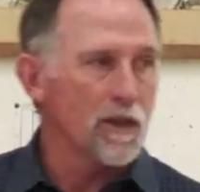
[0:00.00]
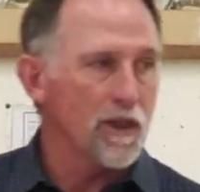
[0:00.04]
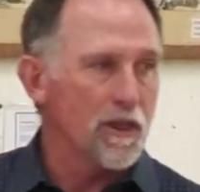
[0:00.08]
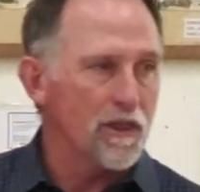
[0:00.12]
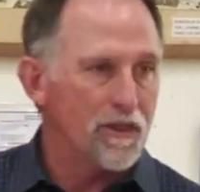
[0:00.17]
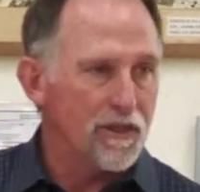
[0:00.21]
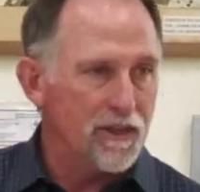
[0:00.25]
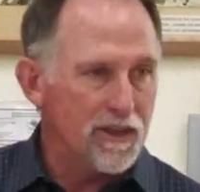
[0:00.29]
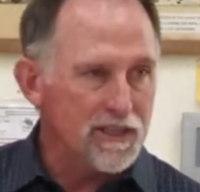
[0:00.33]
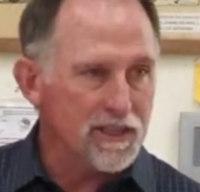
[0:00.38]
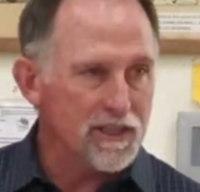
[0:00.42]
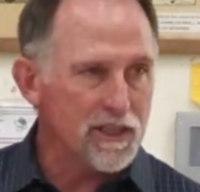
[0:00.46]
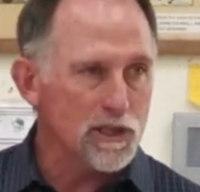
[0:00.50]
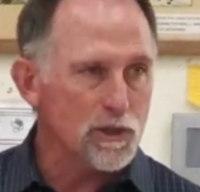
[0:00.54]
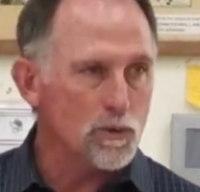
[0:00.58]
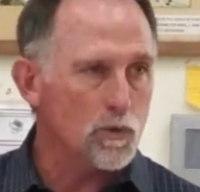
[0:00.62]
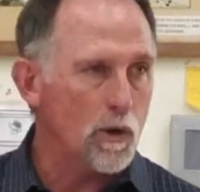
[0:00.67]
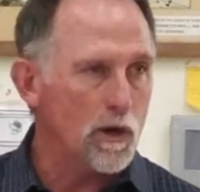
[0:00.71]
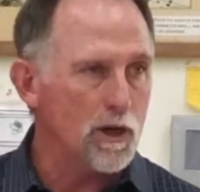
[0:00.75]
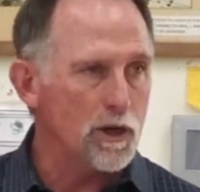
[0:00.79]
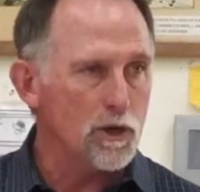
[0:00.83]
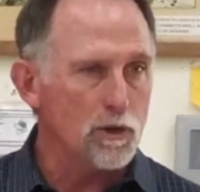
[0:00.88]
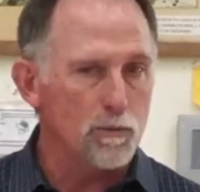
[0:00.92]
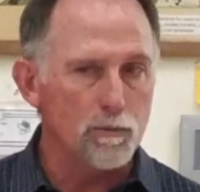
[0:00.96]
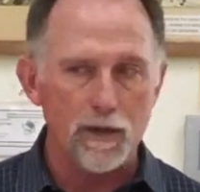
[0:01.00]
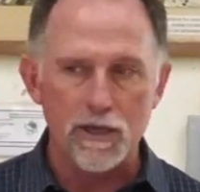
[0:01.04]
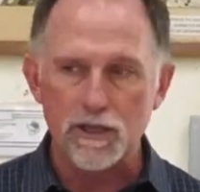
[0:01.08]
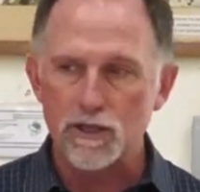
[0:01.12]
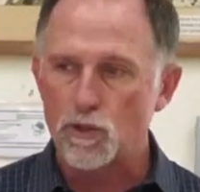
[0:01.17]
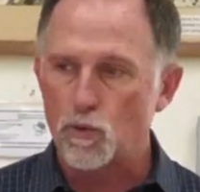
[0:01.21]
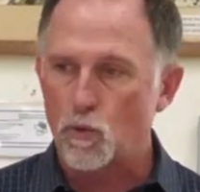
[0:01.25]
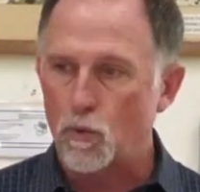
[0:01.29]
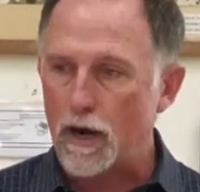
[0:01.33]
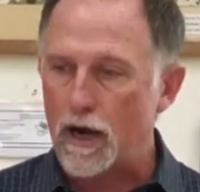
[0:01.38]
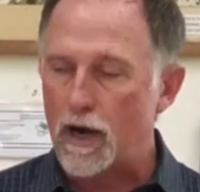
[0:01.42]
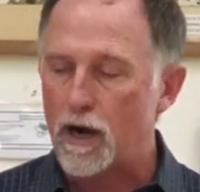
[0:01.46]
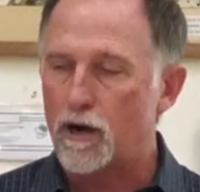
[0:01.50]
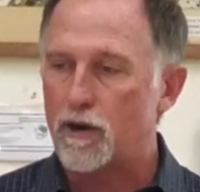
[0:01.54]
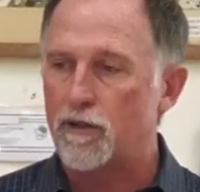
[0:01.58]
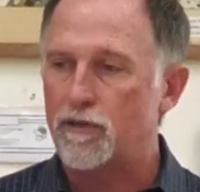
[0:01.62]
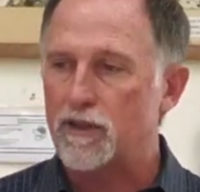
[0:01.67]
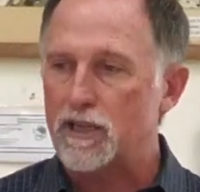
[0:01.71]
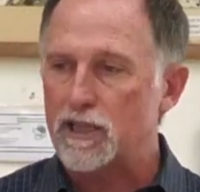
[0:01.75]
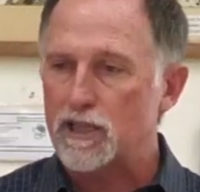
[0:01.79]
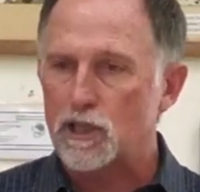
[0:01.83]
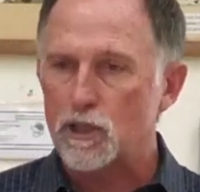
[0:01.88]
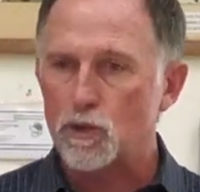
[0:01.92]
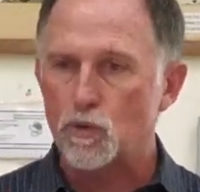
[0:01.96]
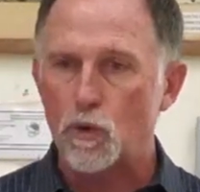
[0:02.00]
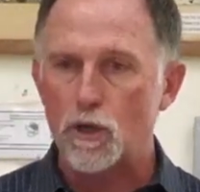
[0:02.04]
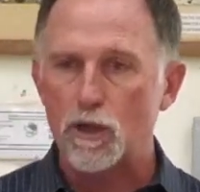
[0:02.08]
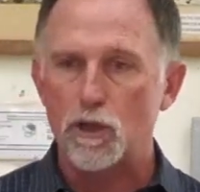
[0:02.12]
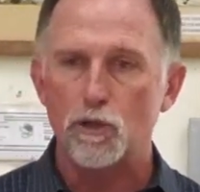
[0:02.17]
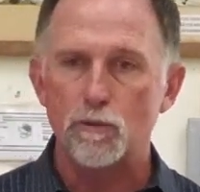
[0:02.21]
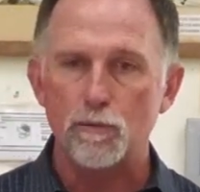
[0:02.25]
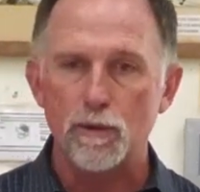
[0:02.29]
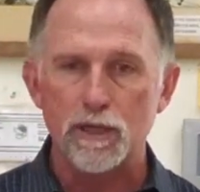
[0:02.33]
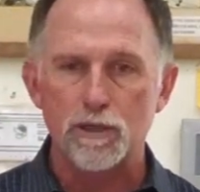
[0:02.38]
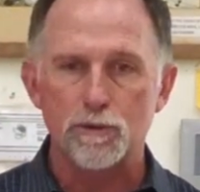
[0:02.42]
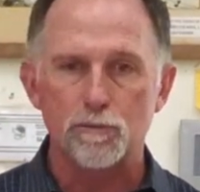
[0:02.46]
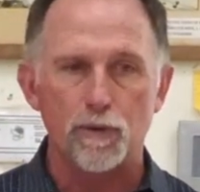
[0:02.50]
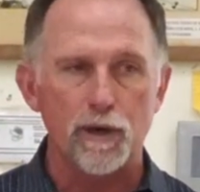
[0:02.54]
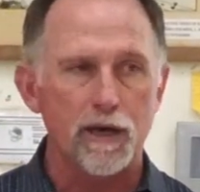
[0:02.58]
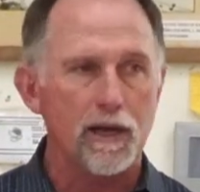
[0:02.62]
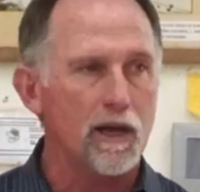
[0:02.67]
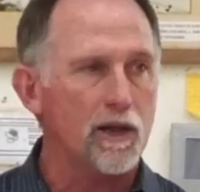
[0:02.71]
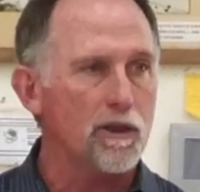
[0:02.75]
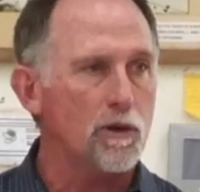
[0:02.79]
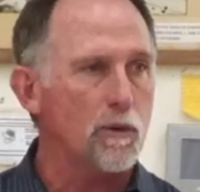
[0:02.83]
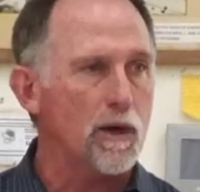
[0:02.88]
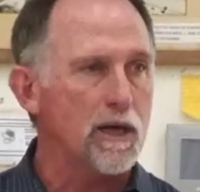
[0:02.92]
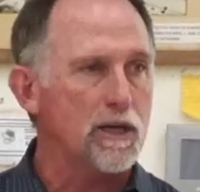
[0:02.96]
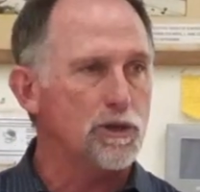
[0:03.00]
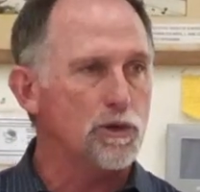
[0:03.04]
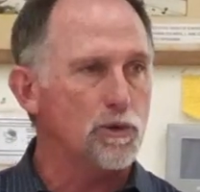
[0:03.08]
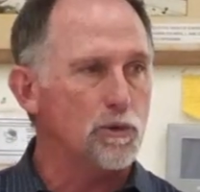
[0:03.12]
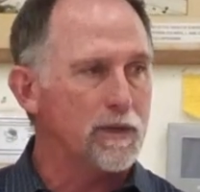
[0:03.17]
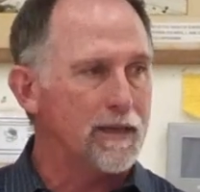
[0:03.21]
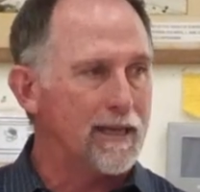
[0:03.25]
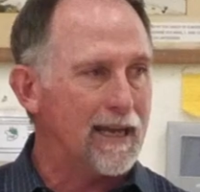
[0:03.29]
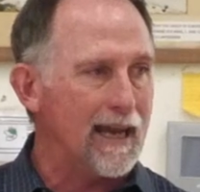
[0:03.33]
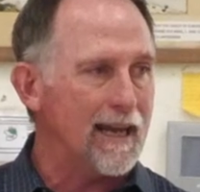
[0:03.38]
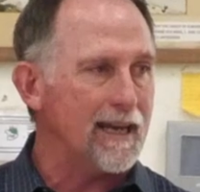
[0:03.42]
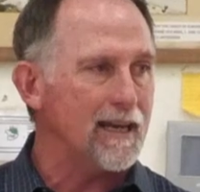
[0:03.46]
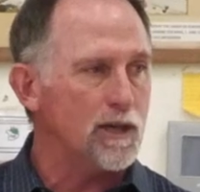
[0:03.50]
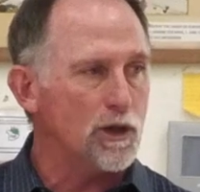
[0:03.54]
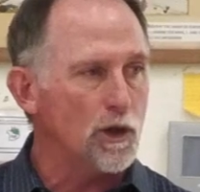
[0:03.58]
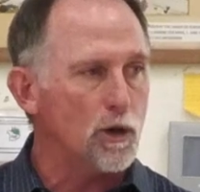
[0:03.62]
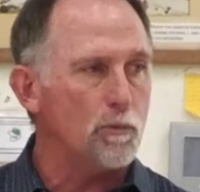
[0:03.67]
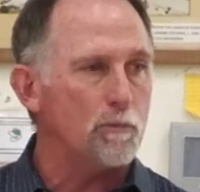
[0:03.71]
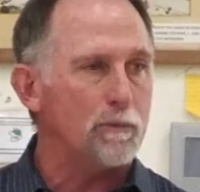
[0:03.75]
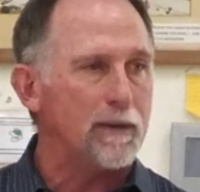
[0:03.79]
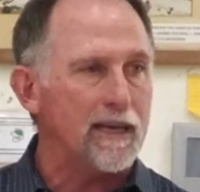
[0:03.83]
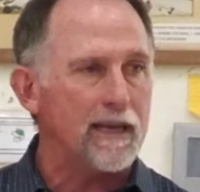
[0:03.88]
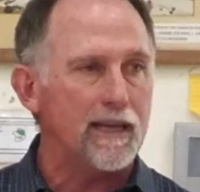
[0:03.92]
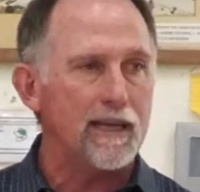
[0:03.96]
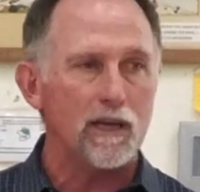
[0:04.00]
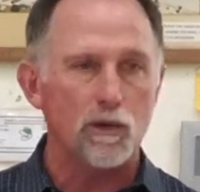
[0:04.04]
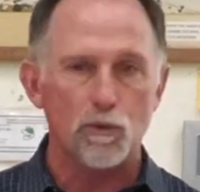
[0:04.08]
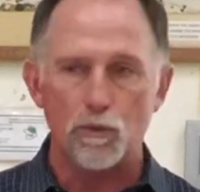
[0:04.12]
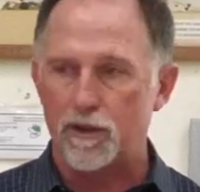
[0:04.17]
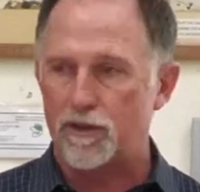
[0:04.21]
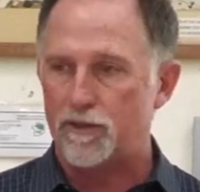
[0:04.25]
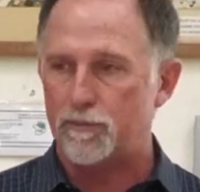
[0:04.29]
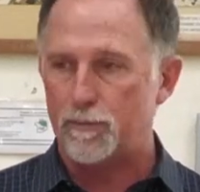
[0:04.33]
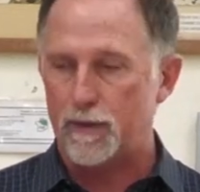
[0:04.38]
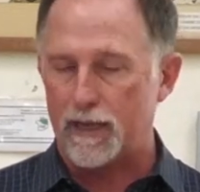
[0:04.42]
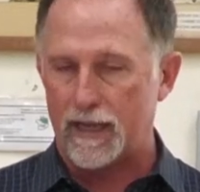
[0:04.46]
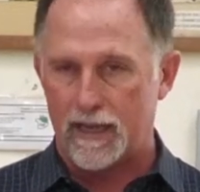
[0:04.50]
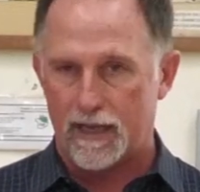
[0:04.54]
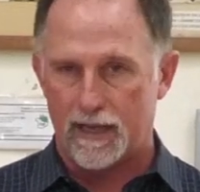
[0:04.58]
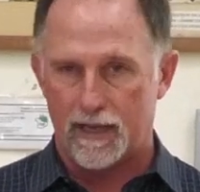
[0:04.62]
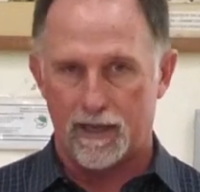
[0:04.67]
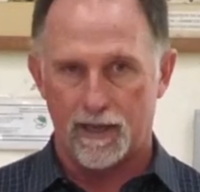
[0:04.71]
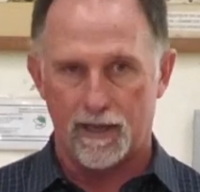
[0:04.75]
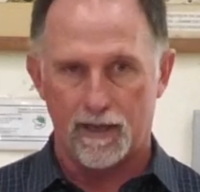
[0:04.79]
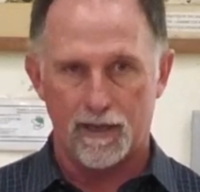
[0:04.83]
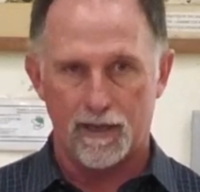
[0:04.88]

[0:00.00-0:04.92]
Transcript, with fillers: this is what you must wear and this is what you must bring, otherwise you get no meeting with me.